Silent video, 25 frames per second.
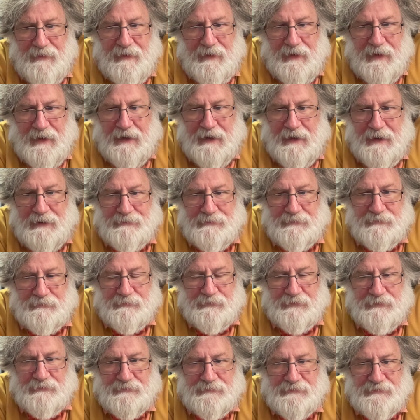and
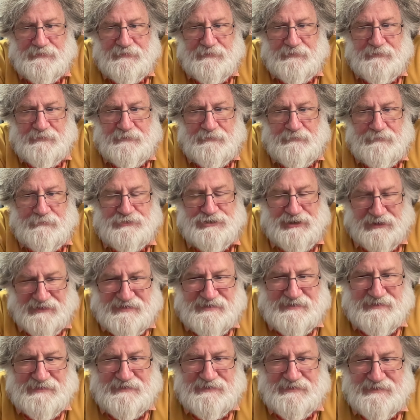that
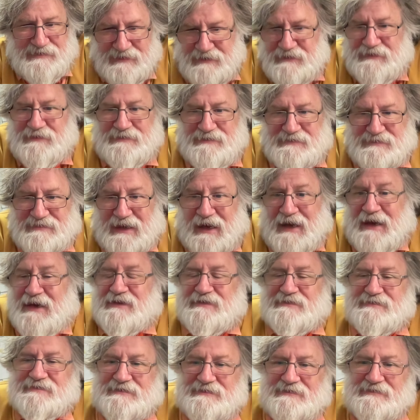justice is,
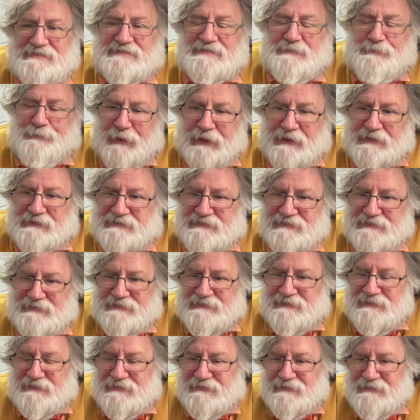as is
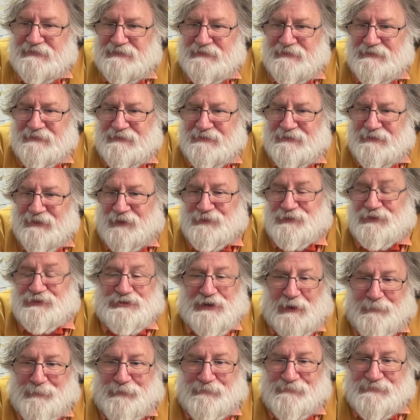depicted on the
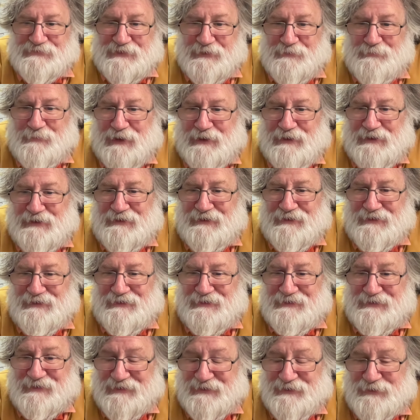top of so many
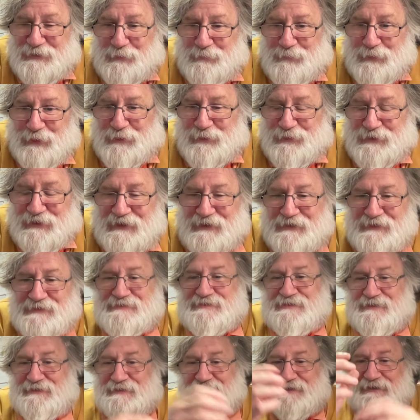legal
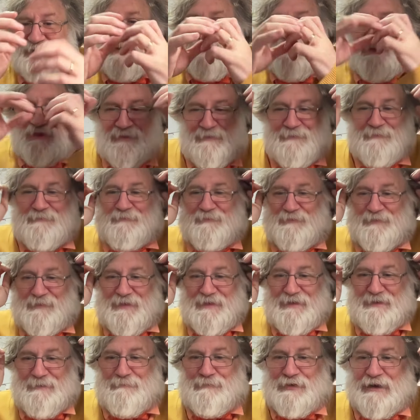buildings,
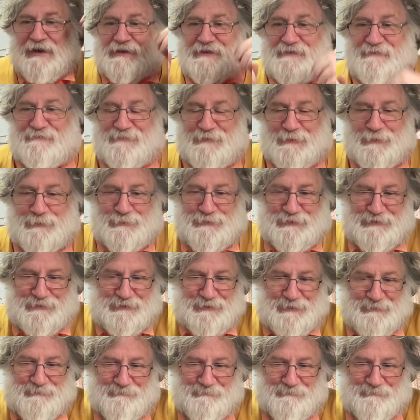blindfolded